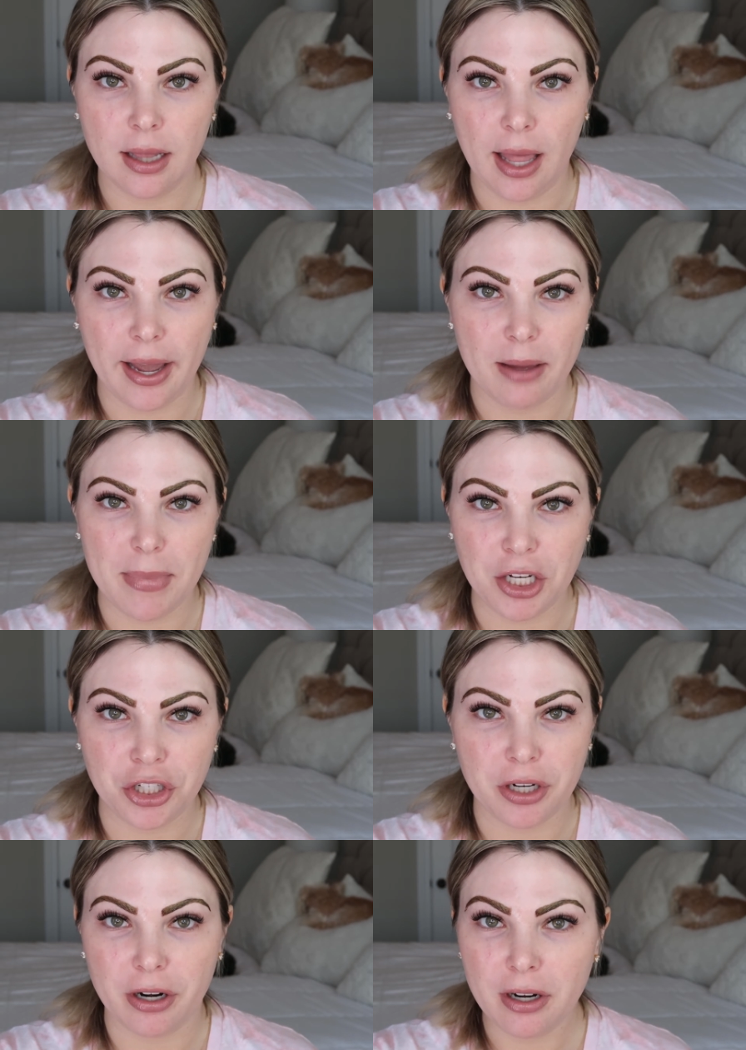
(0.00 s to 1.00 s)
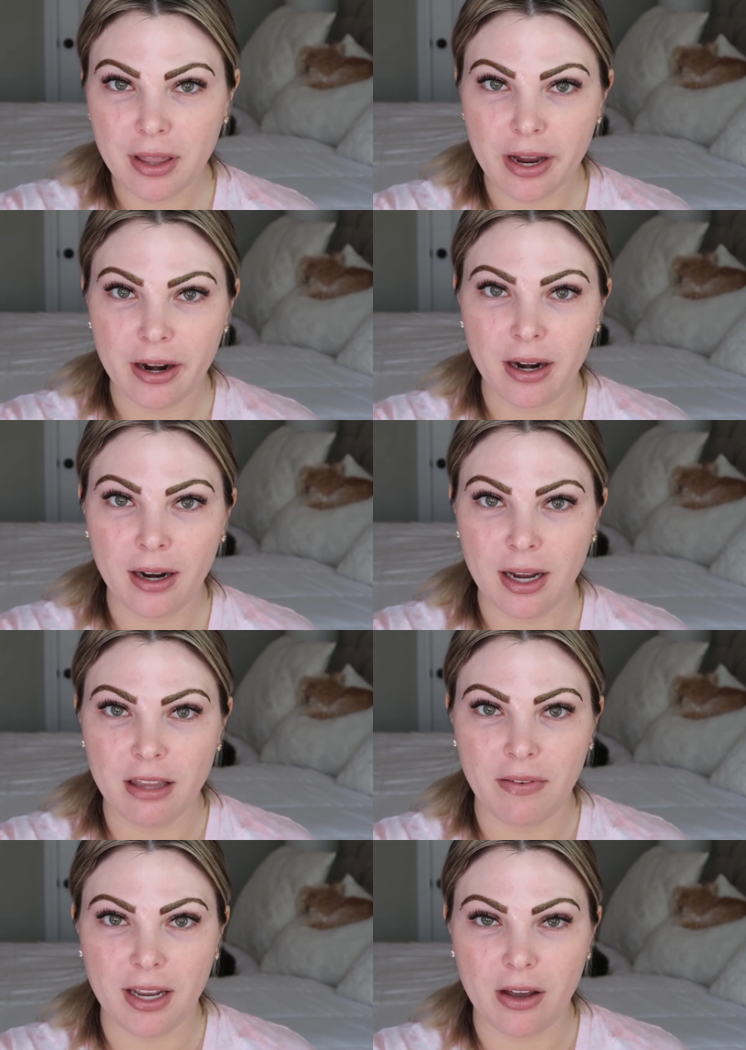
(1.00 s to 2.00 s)
Like I mentioned earlier in
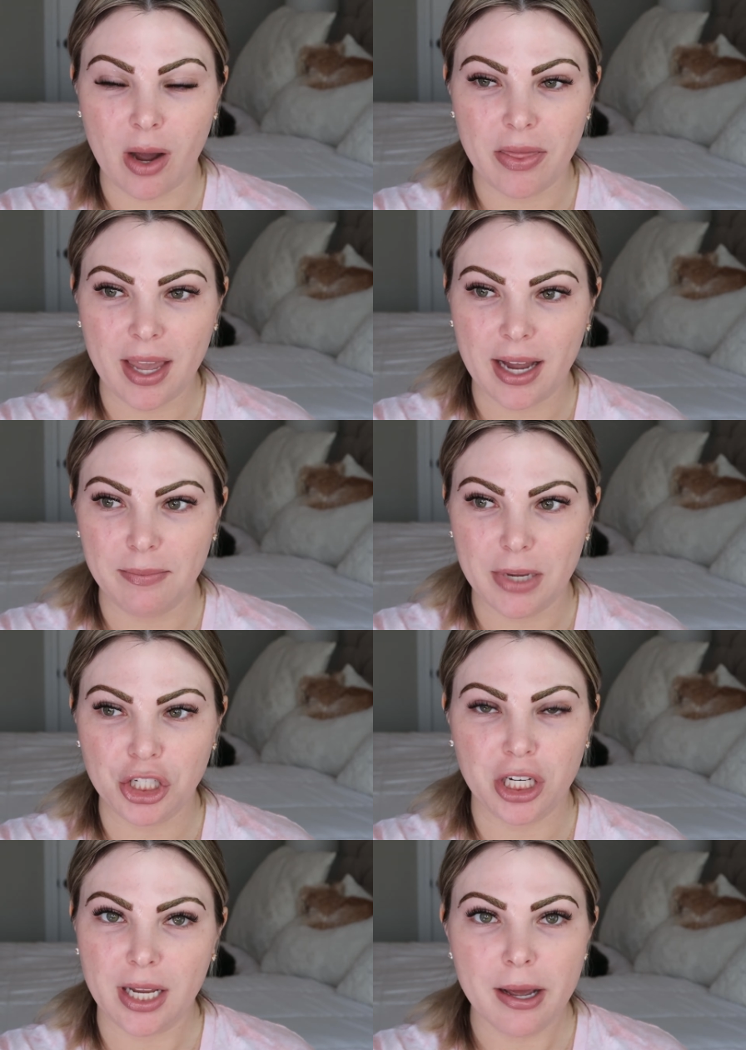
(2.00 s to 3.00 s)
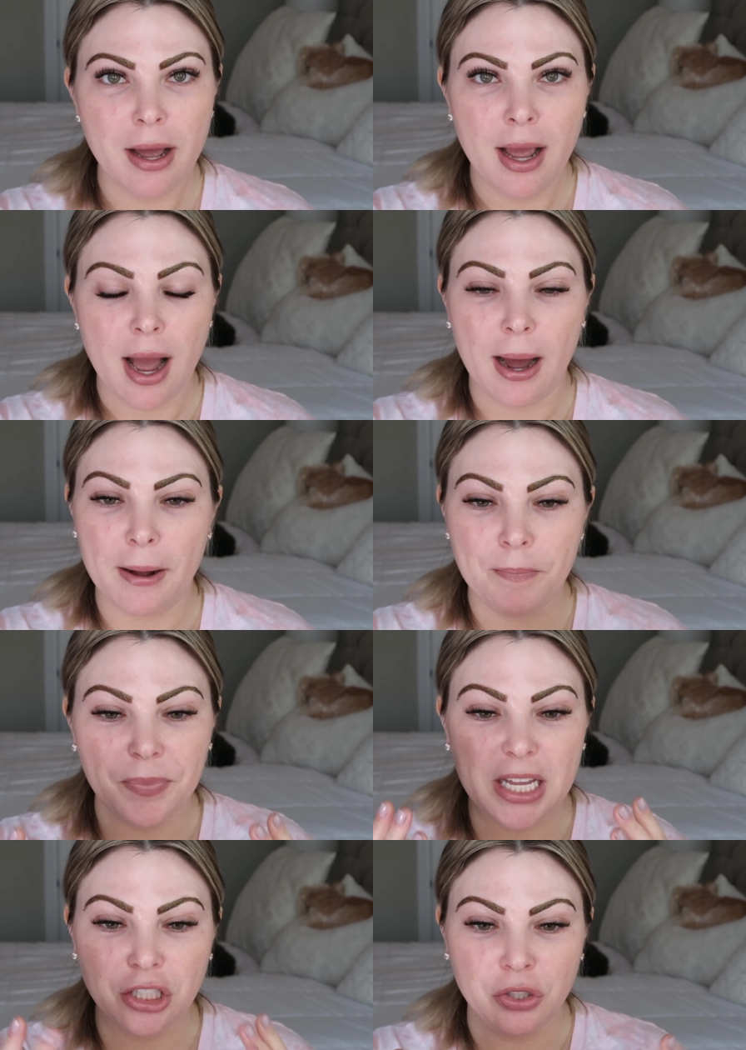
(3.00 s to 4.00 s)
the video, I think I'd mentioned it,
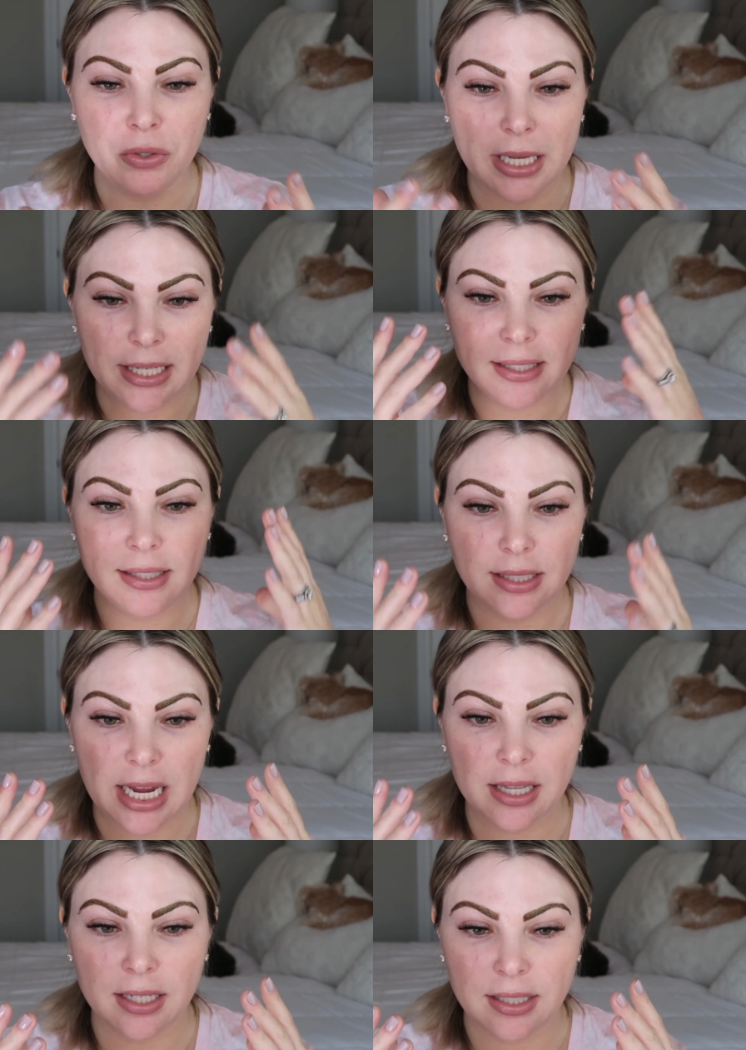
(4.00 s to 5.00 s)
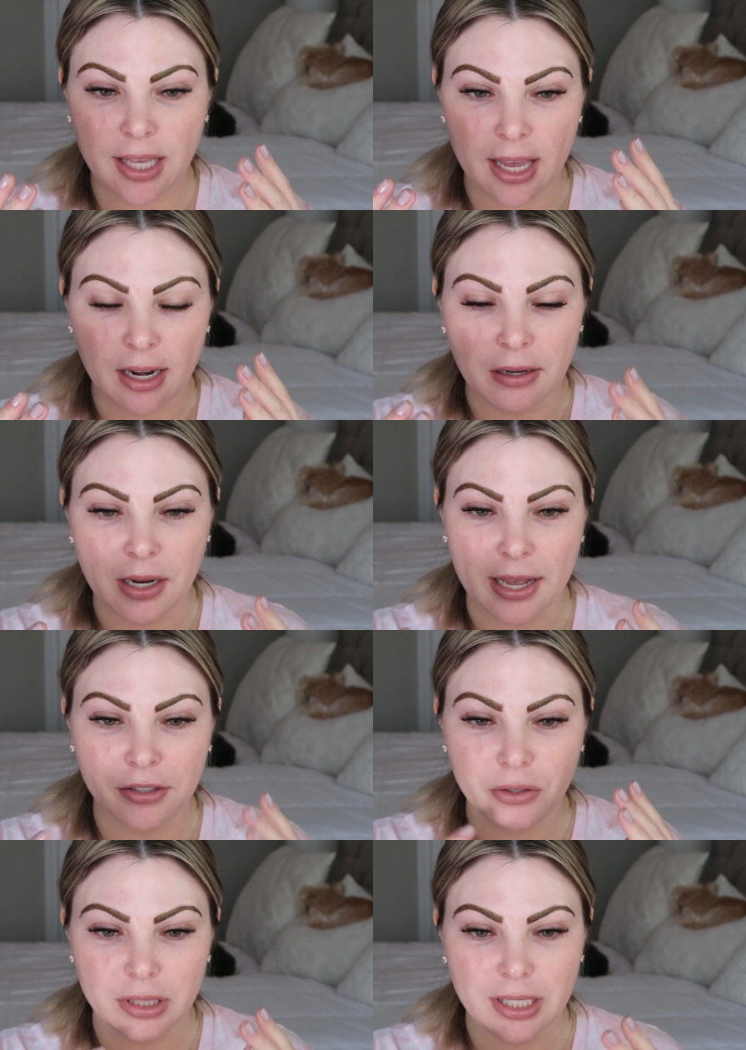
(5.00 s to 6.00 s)
it does stain the skin,
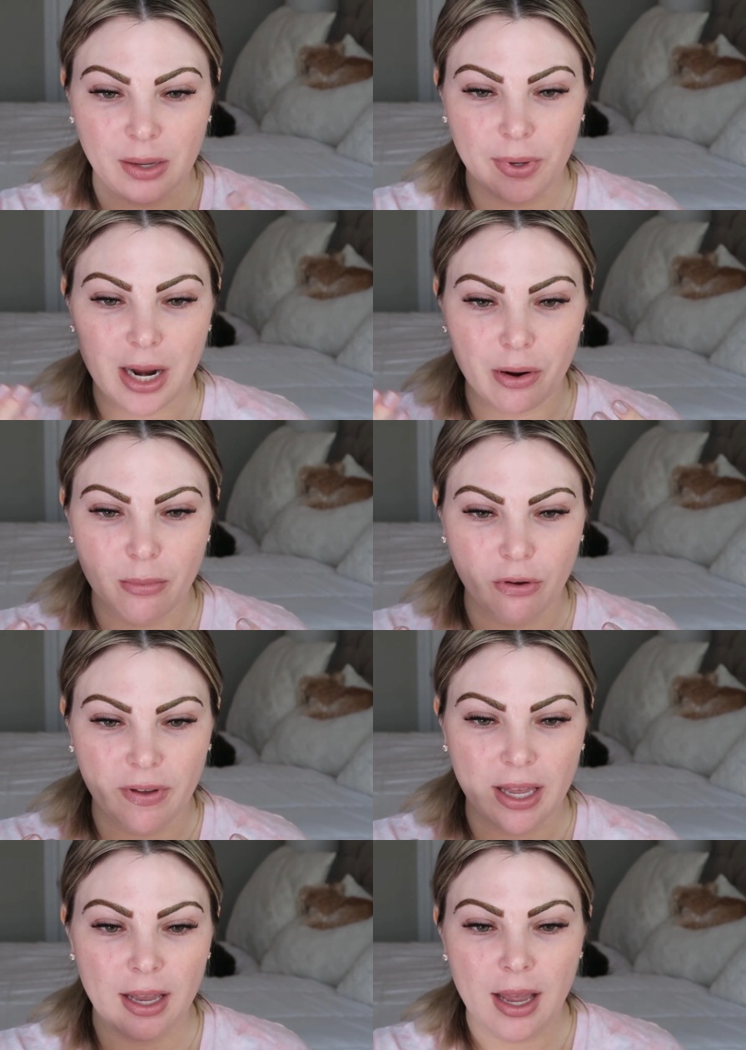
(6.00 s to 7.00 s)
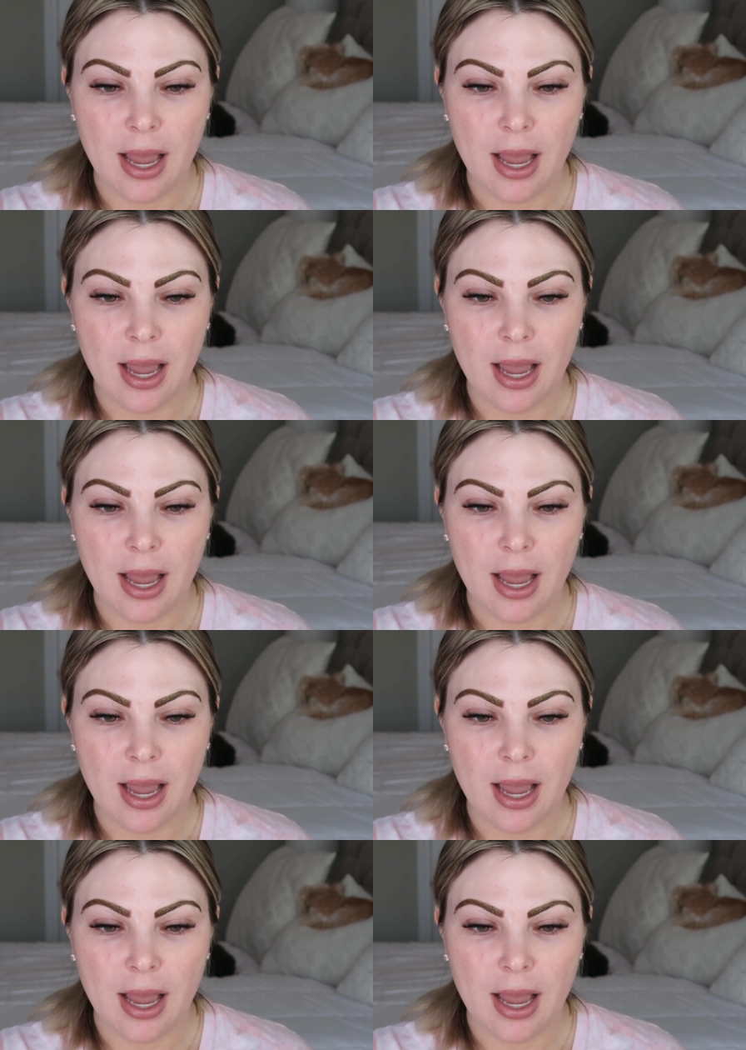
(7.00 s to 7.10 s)
as you'll see when I remove it,